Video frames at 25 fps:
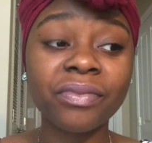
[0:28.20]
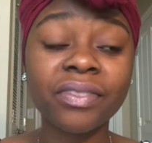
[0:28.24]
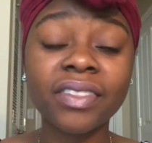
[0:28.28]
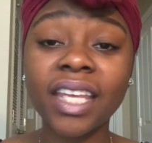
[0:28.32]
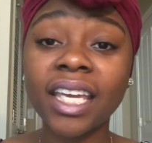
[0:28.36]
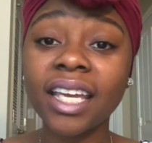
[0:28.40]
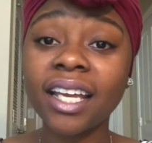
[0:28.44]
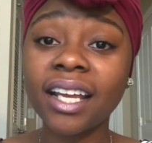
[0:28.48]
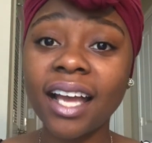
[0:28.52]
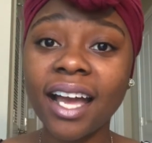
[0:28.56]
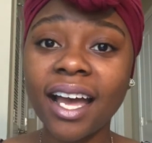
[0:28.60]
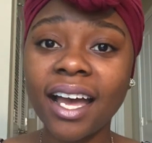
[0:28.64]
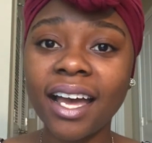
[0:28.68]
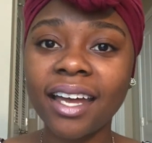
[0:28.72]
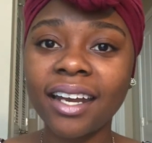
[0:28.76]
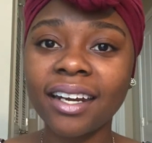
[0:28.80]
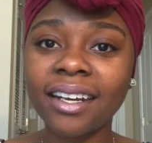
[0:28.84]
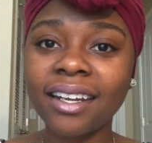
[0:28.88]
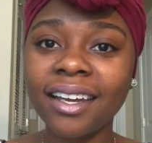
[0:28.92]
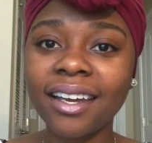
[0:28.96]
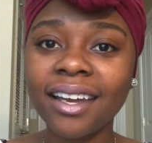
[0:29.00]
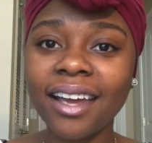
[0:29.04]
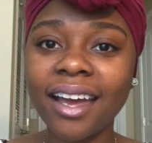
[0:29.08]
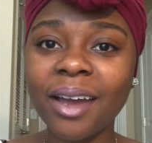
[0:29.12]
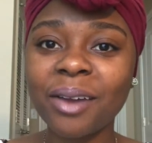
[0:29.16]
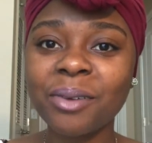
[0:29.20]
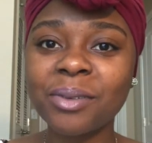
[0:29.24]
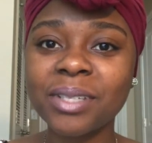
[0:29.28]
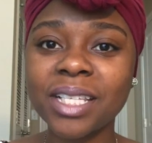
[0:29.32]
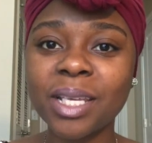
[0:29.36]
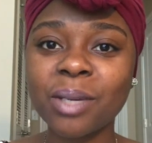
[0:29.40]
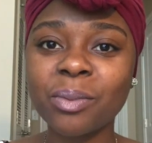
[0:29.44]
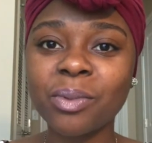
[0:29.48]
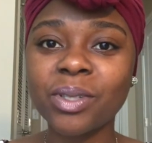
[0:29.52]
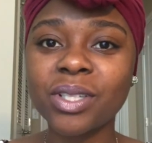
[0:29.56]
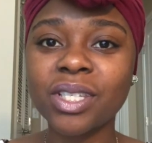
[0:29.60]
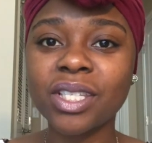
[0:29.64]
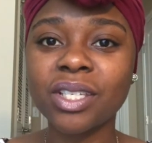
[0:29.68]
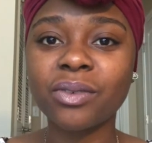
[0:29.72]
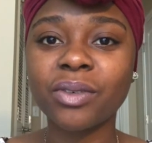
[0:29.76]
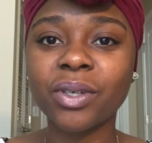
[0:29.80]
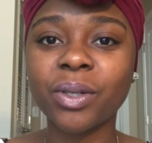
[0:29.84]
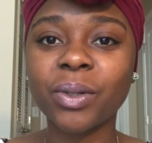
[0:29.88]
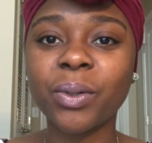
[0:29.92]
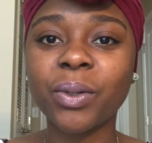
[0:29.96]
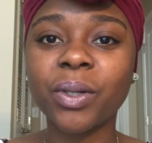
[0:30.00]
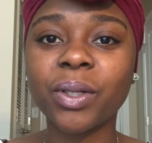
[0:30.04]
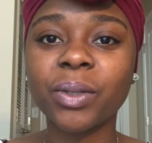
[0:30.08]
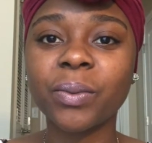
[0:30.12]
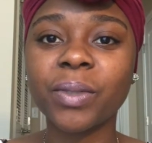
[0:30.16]
thank God I was able to
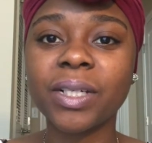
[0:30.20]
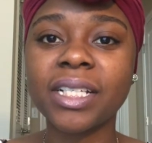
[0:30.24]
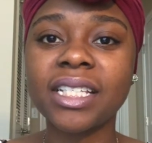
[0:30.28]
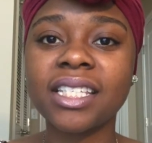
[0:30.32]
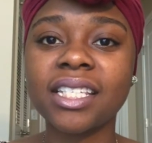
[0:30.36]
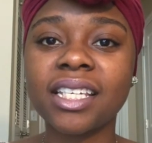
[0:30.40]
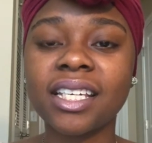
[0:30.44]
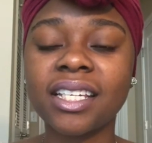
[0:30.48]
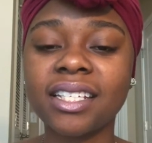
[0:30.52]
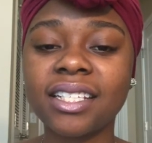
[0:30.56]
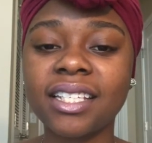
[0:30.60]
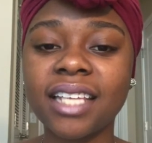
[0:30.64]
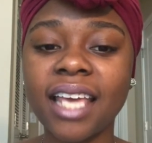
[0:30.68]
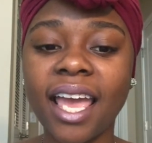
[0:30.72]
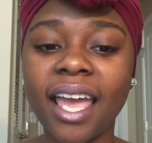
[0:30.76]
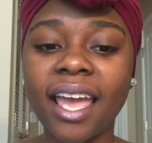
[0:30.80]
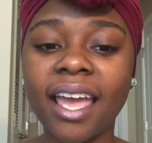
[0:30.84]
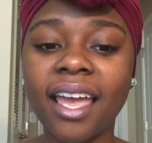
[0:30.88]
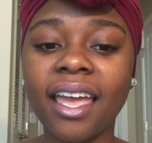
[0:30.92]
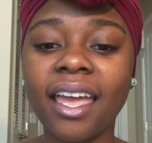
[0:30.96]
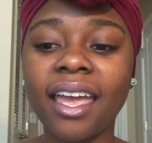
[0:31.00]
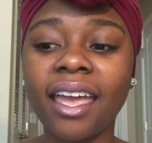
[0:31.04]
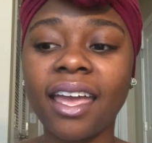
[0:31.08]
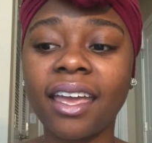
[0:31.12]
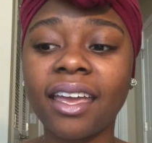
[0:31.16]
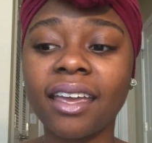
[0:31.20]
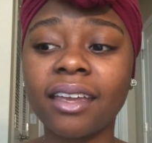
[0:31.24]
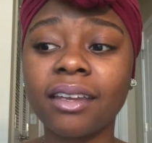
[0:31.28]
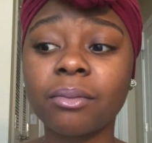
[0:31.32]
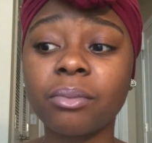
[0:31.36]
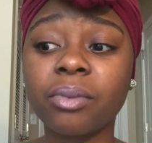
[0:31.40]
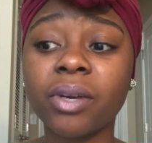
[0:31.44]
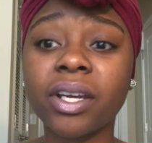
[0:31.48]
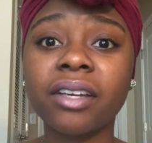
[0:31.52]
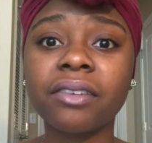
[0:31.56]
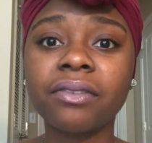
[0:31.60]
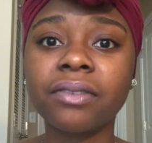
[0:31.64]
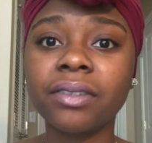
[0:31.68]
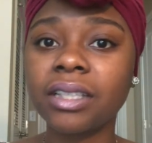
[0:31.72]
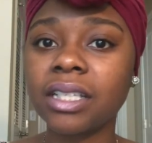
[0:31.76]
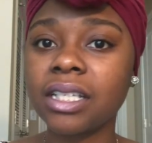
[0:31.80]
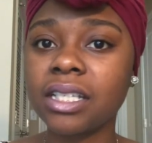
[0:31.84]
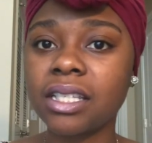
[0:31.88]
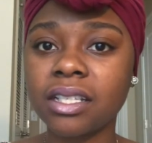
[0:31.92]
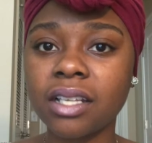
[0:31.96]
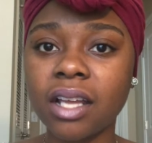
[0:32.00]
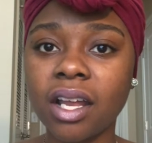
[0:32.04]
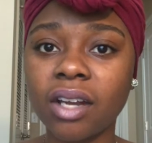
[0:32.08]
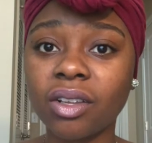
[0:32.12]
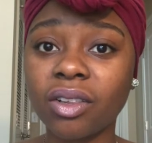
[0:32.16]
record one today, and prayerfully
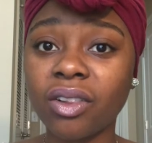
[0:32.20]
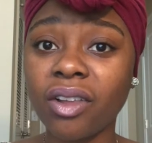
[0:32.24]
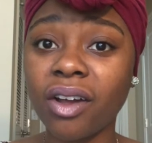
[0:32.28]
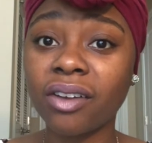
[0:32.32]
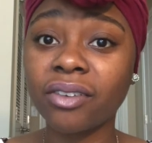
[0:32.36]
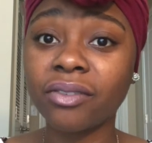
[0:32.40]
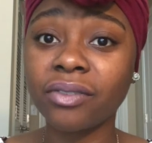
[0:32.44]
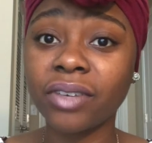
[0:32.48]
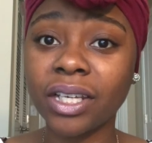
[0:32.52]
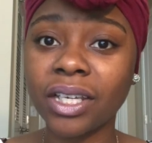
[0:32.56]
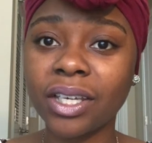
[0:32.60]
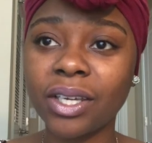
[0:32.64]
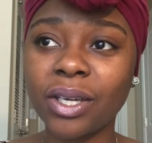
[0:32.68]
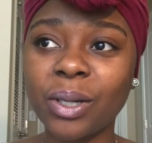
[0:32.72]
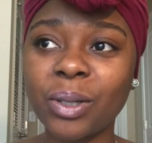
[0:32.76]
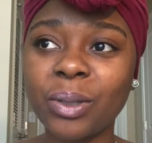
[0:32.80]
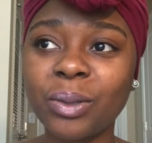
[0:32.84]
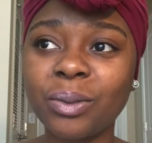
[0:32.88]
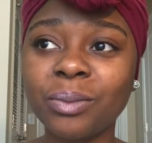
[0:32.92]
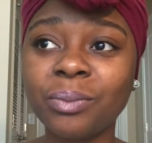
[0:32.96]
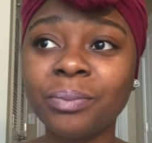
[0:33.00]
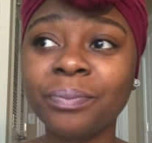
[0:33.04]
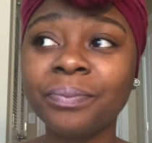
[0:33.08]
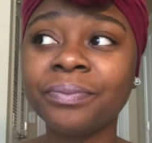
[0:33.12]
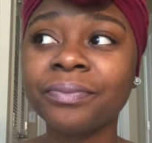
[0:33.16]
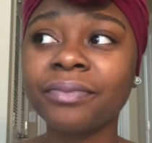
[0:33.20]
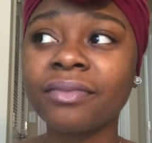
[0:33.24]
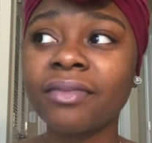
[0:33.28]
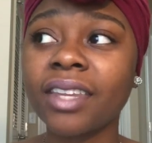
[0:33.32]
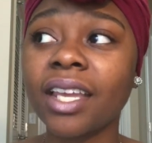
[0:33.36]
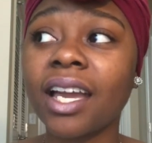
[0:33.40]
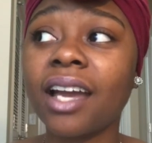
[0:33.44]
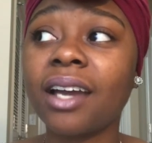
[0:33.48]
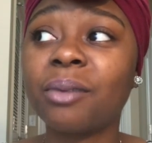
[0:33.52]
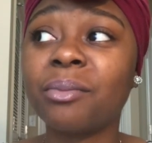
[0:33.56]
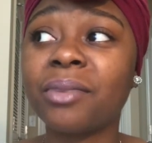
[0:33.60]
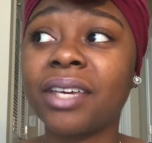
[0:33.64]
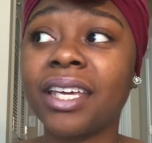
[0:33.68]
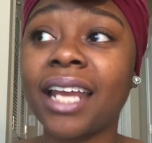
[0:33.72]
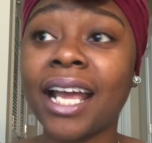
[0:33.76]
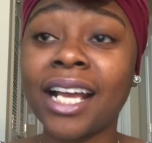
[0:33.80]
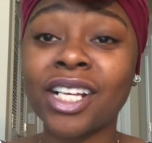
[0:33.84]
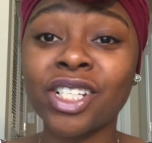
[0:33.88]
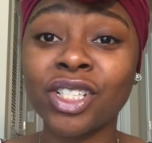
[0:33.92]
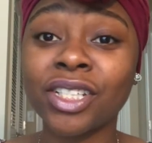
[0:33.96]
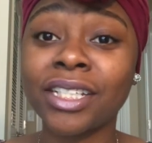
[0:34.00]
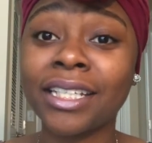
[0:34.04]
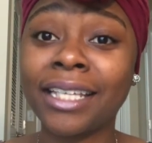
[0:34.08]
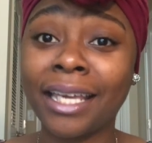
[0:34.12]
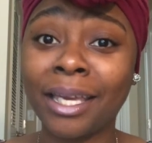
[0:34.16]
it's not a long video. It
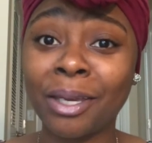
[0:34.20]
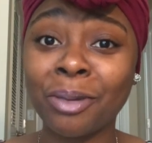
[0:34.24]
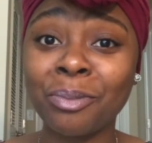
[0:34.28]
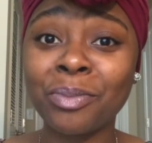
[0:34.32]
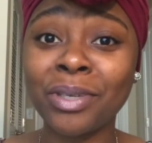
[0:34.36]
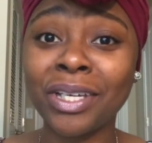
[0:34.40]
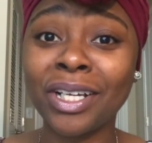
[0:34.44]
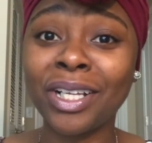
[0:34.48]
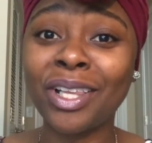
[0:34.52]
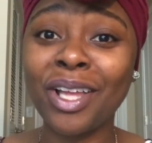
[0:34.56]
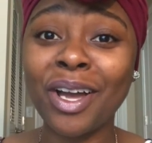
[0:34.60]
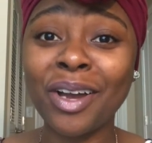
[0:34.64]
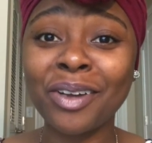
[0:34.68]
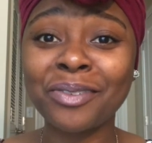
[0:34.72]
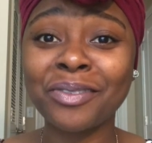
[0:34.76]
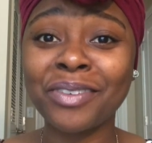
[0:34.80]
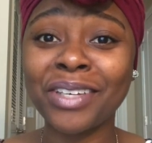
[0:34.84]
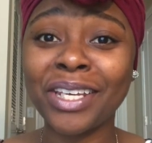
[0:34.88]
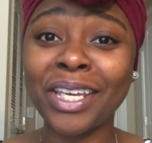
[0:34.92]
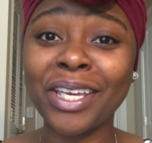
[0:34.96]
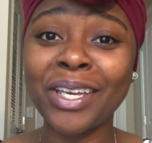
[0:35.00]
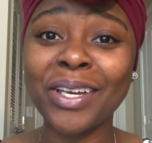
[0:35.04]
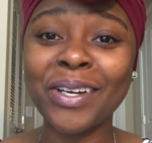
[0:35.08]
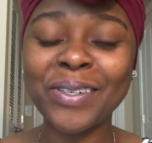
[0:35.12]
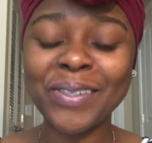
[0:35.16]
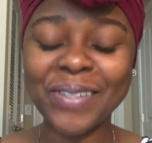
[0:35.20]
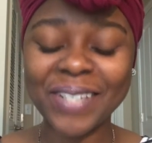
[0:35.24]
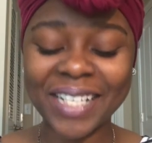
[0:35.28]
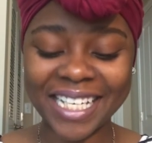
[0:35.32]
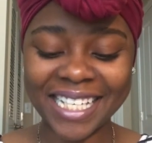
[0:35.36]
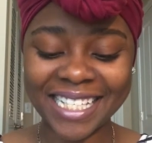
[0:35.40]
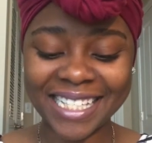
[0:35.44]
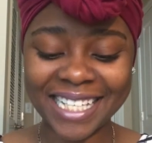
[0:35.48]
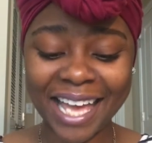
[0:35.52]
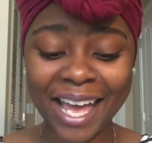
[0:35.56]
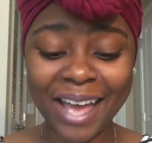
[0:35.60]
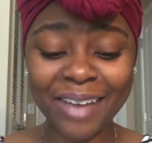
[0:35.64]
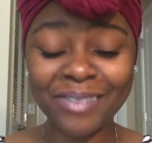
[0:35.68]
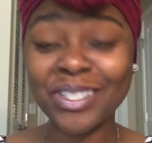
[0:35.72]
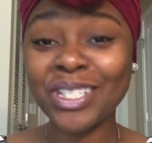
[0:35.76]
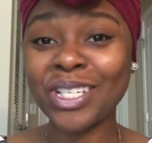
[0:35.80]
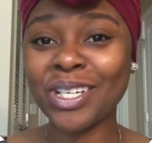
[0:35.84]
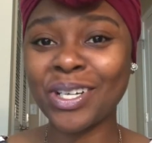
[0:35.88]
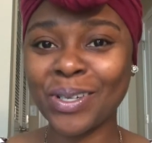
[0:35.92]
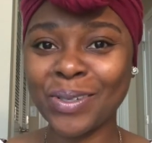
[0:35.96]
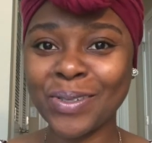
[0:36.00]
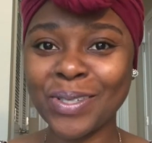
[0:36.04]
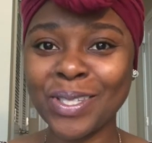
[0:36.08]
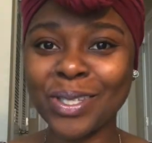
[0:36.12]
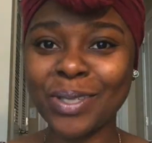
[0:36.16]
actually can't be a long video because I have to
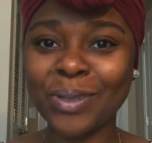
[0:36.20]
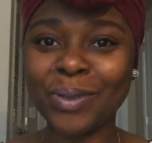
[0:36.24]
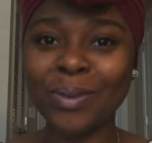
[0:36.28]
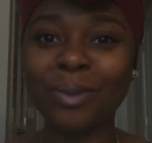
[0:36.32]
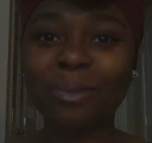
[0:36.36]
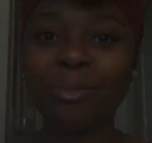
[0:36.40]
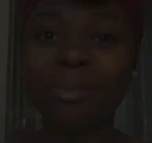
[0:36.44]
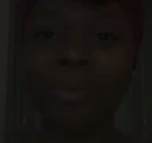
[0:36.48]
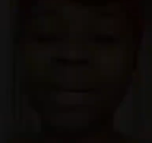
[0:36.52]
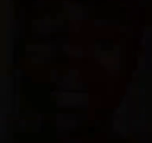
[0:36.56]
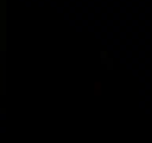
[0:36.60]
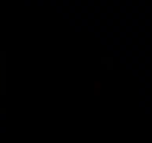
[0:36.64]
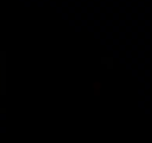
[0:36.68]
go soon.